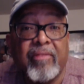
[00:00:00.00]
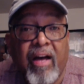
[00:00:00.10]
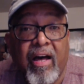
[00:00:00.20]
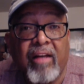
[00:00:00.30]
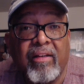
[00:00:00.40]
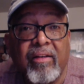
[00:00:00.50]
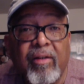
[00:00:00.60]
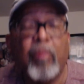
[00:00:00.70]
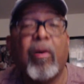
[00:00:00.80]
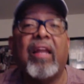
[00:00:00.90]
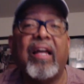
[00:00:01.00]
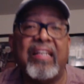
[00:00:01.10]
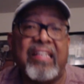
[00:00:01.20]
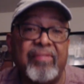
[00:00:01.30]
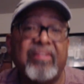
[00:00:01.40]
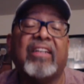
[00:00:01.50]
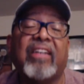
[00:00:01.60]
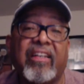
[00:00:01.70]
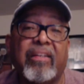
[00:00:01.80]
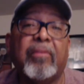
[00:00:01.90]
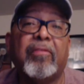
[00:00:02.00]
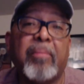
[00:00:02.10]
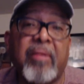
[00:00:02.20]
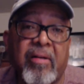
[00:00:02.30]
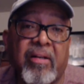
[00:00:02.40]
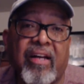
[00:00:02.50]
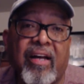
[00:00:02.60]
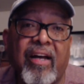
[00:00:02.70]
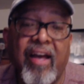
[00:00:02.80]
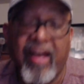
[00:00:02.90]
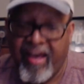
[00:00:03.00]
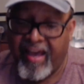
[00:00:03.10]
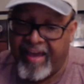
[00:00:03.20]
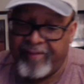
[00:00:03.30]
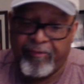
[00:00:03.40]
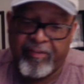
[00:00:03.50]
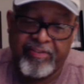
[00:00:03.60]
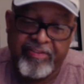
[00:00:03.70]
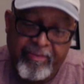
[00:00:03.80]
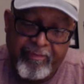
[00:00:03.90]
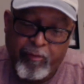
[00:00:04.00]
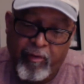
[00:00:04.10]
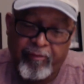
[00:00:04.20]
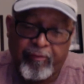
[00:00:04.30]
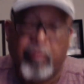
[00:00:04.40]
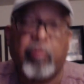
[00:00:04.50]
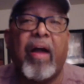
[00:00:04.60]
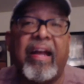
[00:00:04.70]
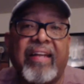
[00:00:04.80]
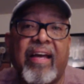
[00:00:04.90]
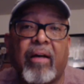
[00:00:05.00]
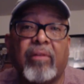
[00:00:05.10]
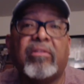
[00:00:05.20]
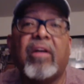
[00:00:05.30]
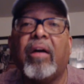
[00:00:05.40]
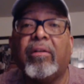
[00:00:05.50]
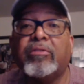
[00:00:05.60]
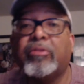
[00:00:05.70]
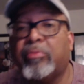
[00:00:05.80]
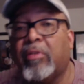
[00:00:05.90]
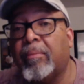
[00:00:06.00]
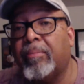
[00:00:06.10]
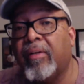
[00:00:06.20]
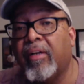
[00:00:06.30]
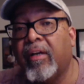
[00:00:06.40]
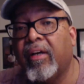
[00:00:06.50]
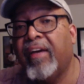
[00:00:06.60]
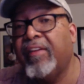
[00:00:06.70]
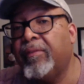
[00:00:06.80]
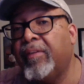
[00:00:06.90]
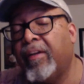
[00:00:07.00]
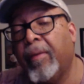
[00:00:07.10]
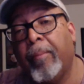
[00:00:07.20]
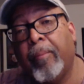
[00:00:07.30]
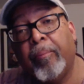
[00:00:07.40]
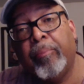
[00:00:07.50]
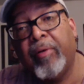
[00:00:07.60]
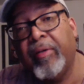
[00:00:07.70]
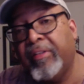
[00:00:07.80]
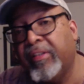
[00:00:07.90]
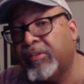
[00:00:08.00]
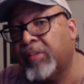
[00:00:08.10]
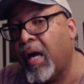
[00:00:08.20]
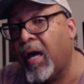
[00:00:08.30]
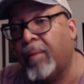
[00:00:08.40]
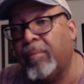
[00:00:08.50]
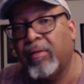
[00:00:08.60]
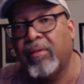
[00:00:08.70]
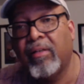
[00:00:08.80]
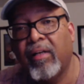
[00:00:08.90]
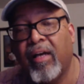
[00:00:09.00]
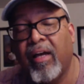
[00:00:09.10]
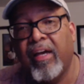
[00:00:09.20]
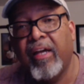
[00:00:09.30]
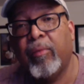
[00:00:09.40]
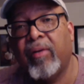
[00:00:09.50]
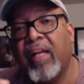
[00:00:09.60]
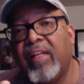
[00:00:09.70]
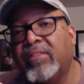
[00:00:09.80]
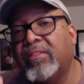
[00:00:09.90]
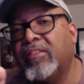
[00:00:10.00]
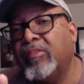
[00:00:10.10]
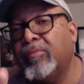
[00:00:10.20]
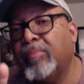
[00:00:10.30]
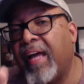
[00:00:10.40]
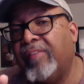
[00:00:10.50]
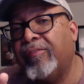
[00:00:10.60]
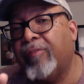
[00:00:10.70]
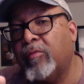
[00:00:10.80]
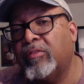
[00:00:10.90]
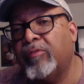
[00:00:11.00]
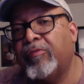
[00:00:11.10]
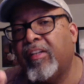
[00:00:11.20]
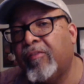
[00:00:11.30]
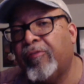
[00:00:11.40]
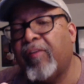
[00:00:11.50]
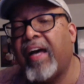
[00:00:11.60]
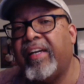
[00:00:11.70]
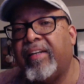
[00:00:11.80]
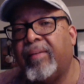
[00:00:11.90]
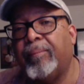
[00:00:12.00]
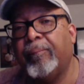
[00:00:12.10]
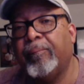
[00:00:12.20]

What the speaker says: of God while I live in the kingdom of America. And for right now, Donald Trump has done a brilliant job. And when I listen to you black folks vilify him,